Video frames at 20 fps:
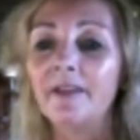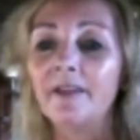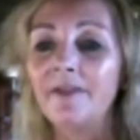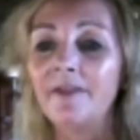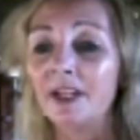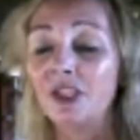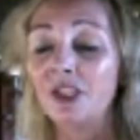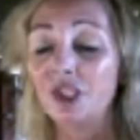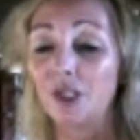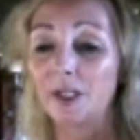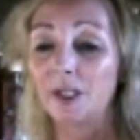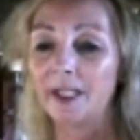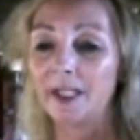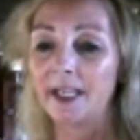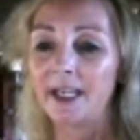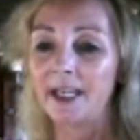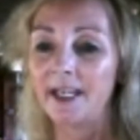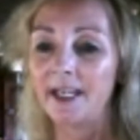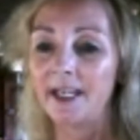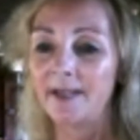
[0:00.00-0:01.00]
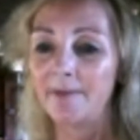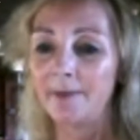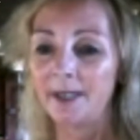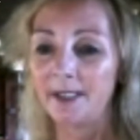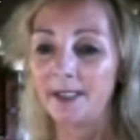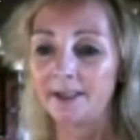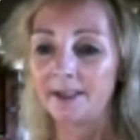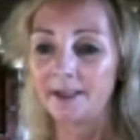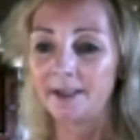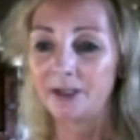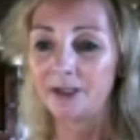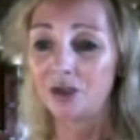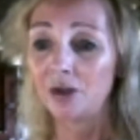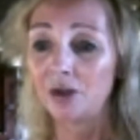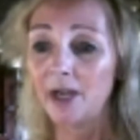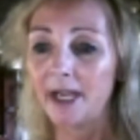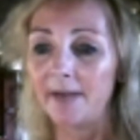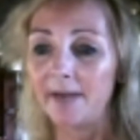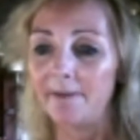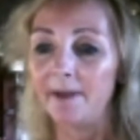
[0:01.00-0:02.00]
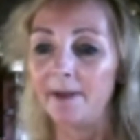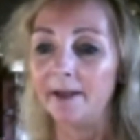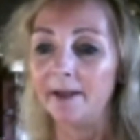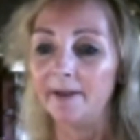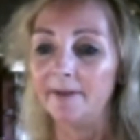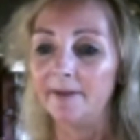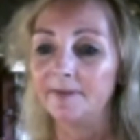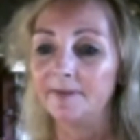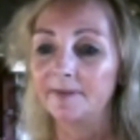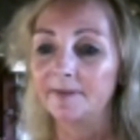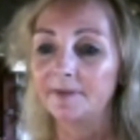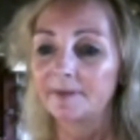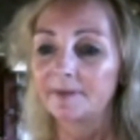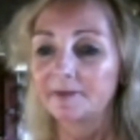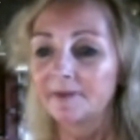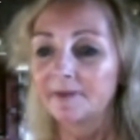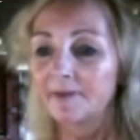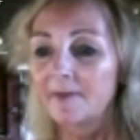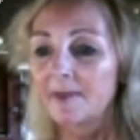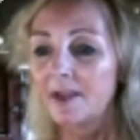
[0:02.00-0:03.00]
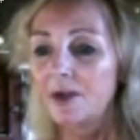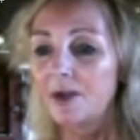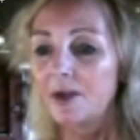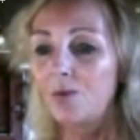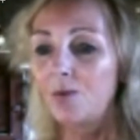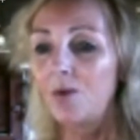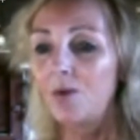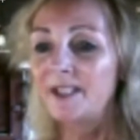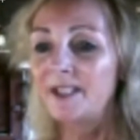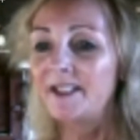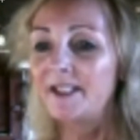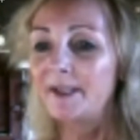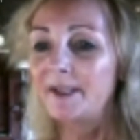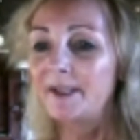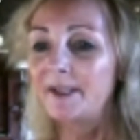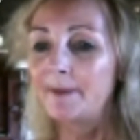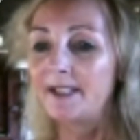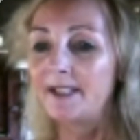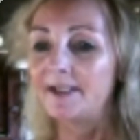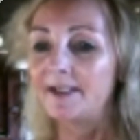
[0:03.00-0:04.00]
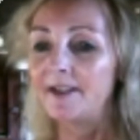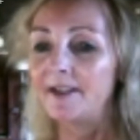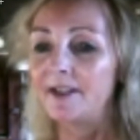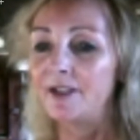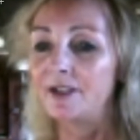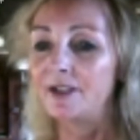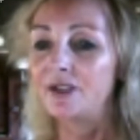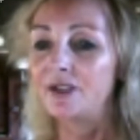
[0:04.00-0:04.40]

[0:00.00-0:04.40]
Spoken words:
Eventually, it meets a stream. Once it meets the